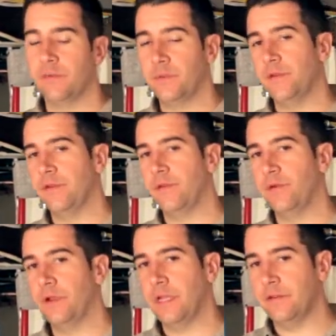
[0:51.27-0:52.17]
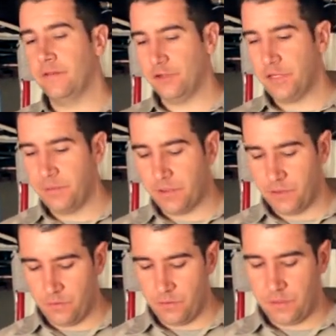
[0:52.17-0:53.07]
what they're doing is they're shipping
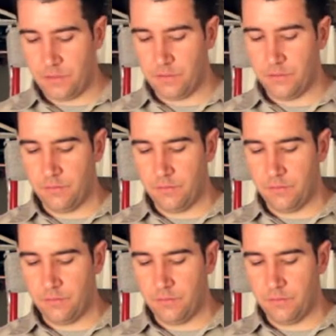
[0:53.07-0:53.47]
you these